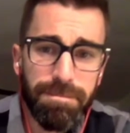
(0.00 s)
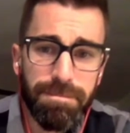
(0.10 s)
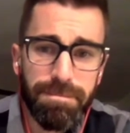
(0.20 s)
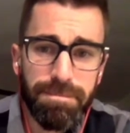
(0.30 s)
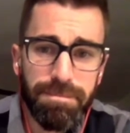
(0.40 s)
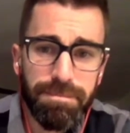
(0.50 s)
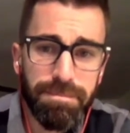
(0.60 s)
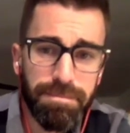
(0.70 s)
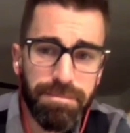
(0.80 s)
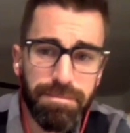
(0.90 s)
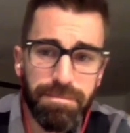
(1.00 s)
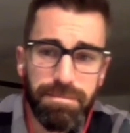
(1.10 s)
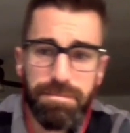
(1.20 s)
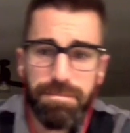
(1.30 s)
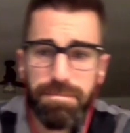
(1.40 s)

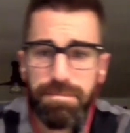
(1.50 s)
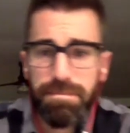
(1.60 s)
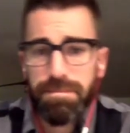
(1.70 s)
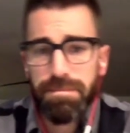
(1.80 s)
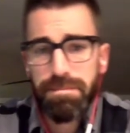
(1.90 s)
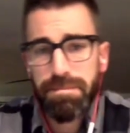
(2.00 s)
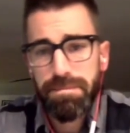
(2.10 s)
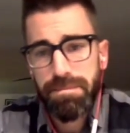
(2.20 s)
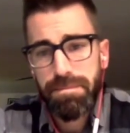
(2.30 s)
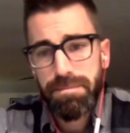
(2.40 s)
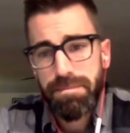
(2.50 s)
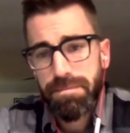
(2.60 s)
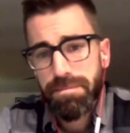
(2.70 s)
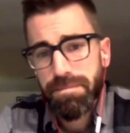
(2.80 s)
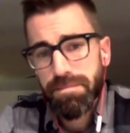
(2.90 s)

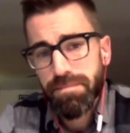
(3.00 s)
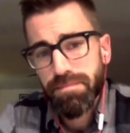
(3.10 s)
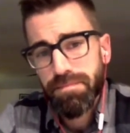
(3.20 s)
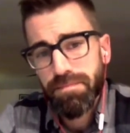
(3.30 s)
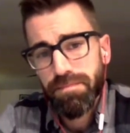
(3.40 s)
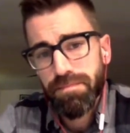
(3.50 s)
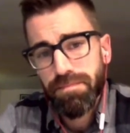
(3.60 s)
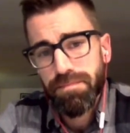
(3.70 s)
(silent)